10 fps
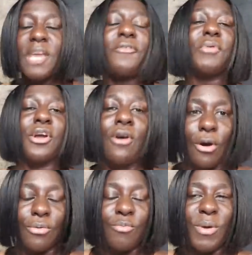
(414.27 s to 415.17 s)
if you
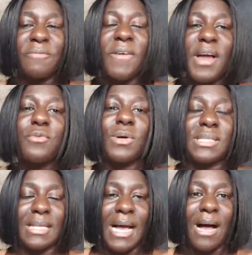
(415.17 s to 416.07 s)
recall, when Vine
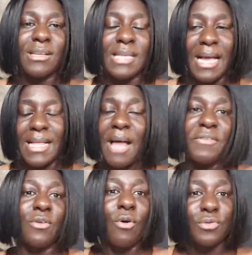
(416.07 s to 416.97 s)
was in the house and
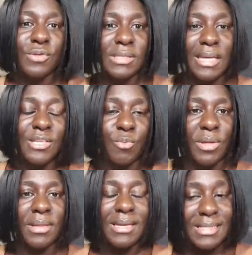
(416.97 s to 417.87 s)
having all those things
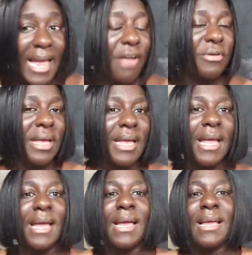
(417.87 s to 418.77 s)
with Terry,